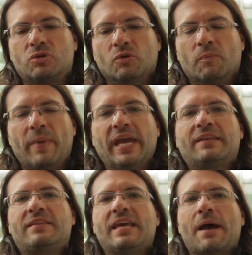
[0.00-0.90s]
to
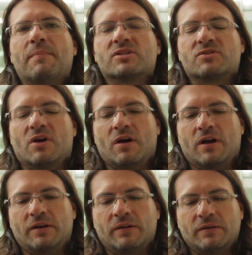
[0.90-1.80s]
make the
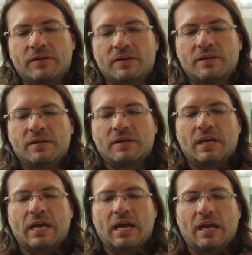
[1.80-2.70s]
Amazon
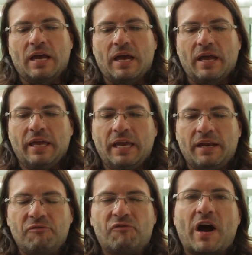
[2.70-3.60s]
an
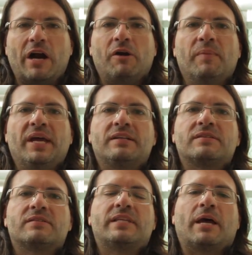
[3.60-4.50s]

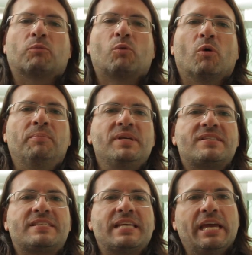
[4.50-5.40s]
environment that will be
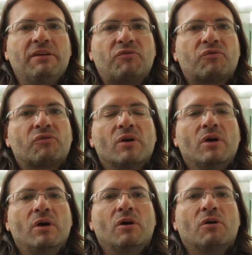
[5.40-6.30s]
safe
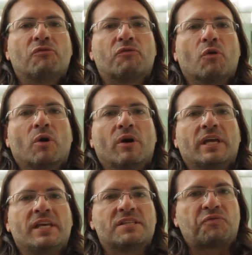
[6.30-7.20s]
for
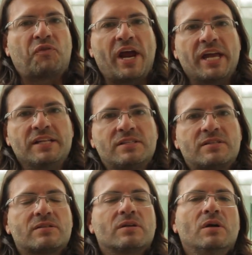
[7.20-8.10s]
his
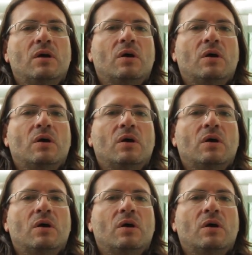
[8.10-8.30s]
friends